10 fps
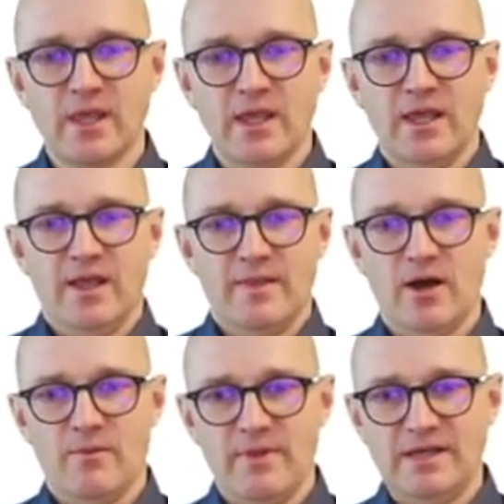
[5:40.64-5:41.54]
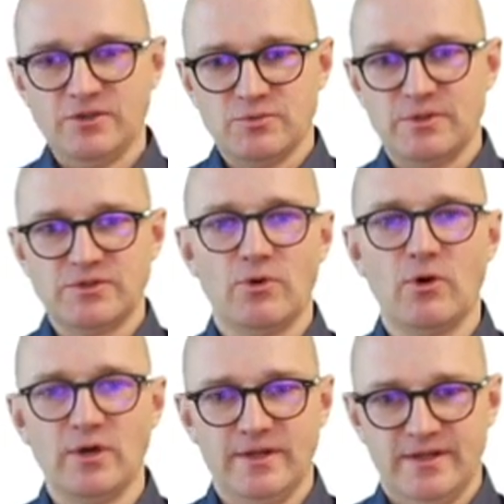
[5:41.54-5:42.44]
Now, management's role
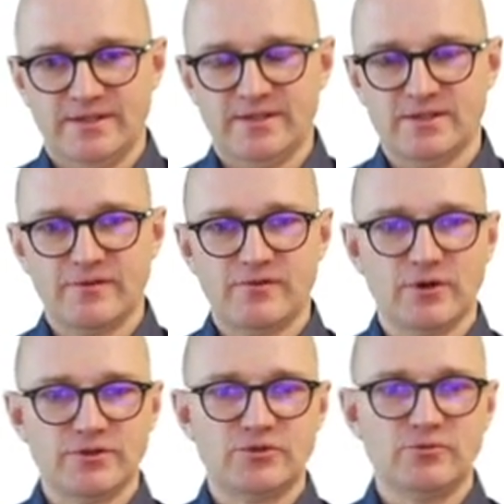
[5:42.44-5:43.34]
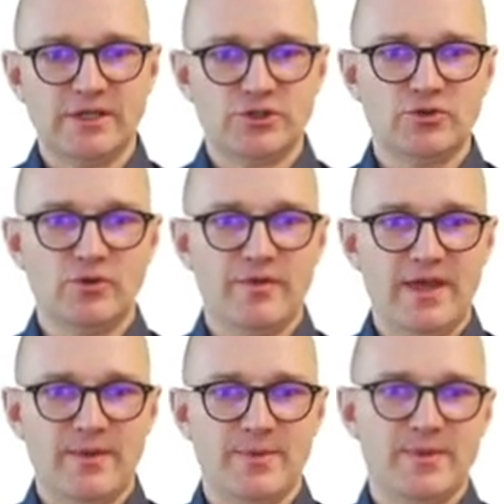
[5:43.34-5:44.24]
in this is, of course, to make sure
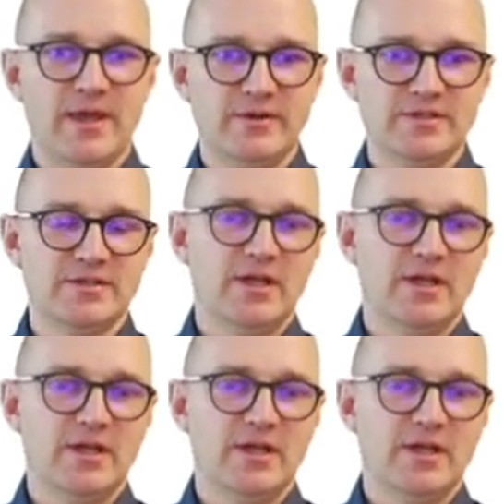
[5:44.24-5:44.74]
that there is